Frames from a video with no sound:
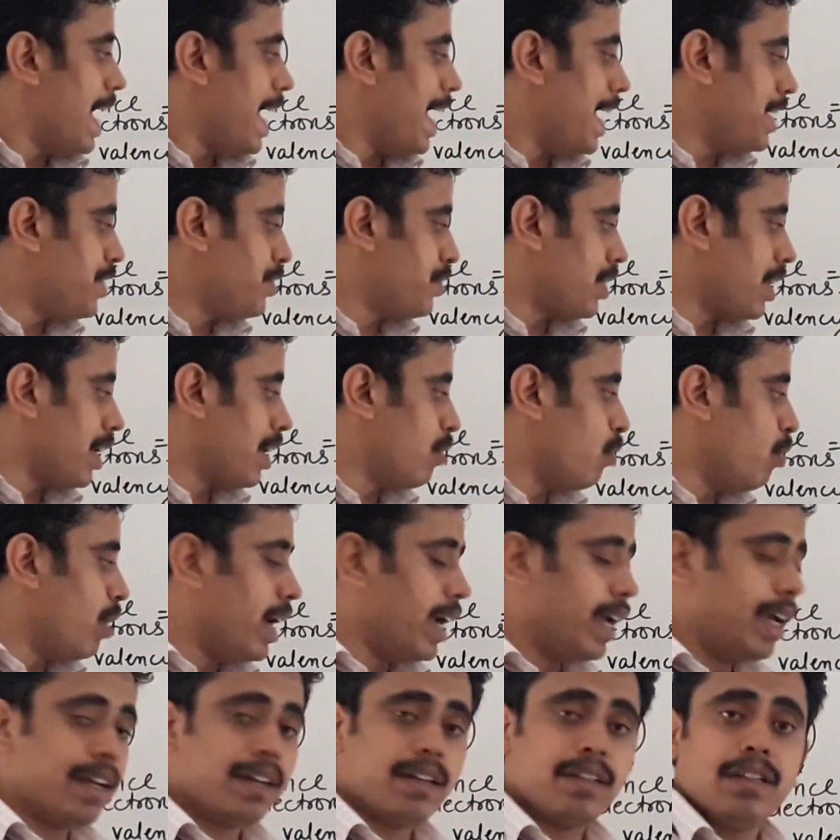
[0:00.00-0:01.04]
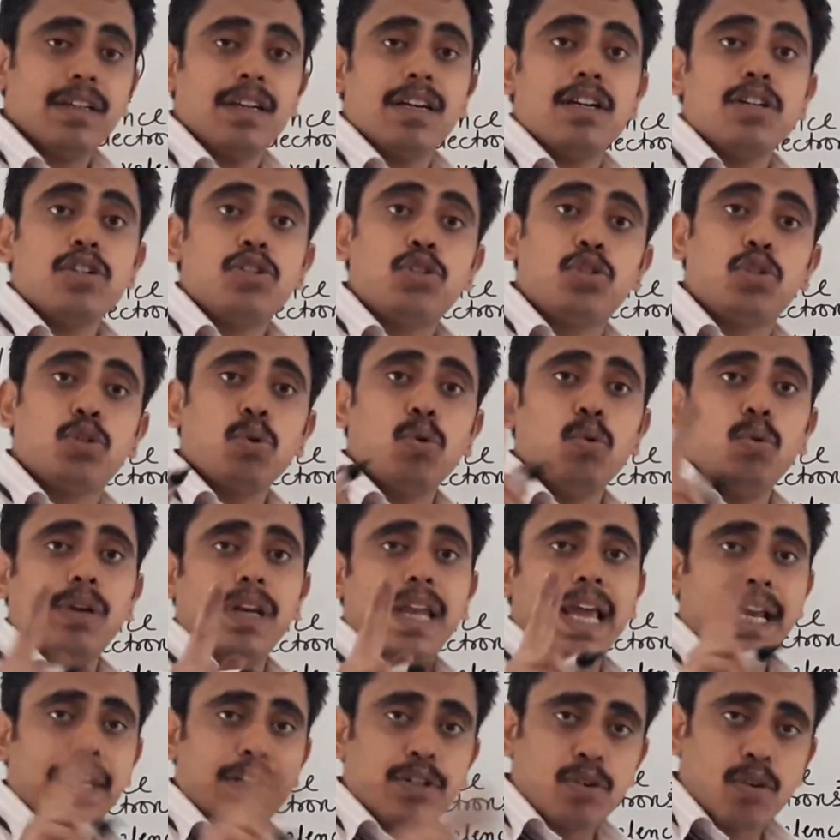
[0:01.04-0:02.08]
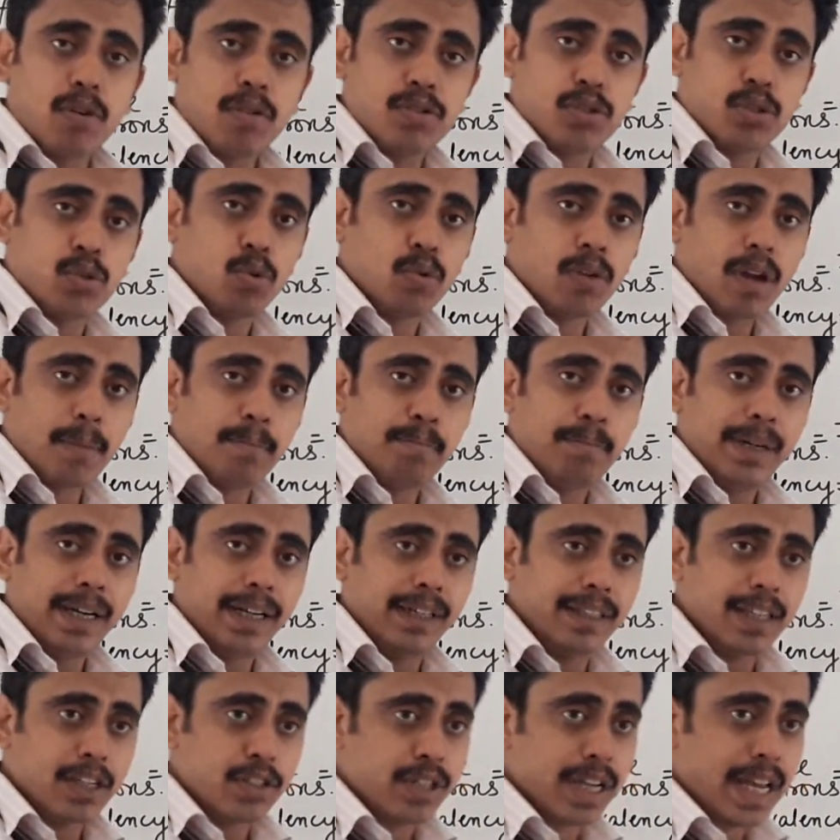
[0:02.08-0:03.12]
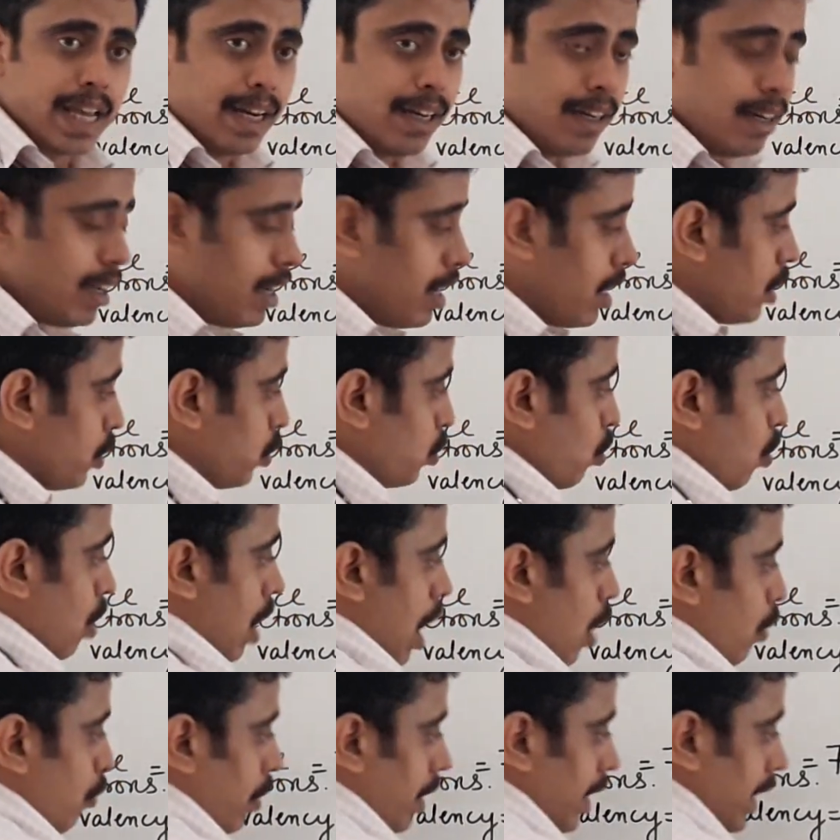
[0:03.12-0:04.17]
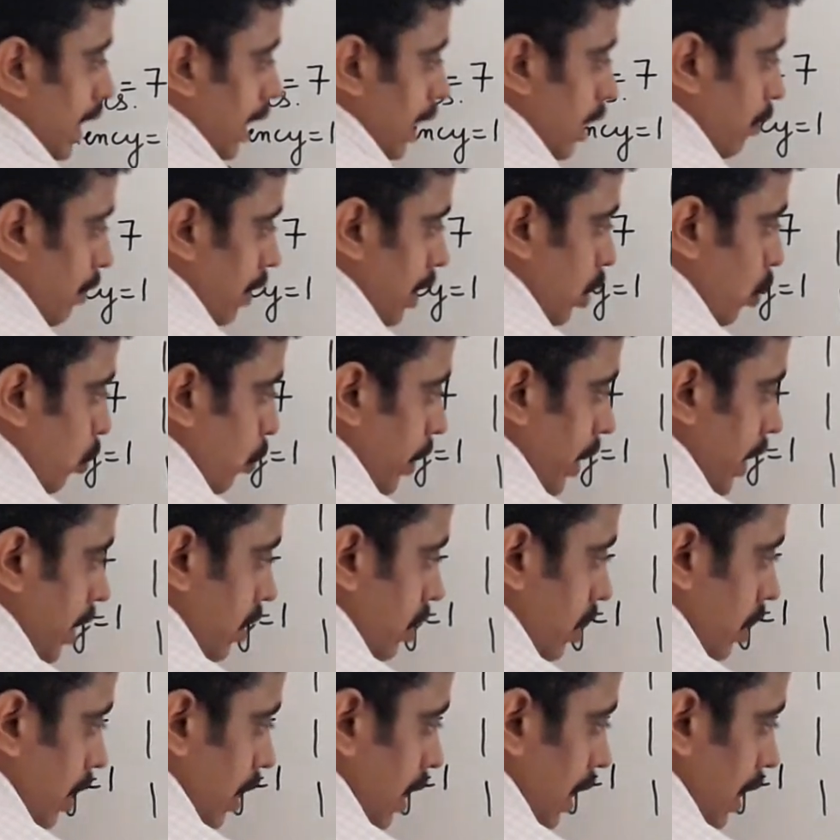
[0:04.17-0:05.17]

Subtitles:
It requires 2 electrons to complete the shell. So how it will do it?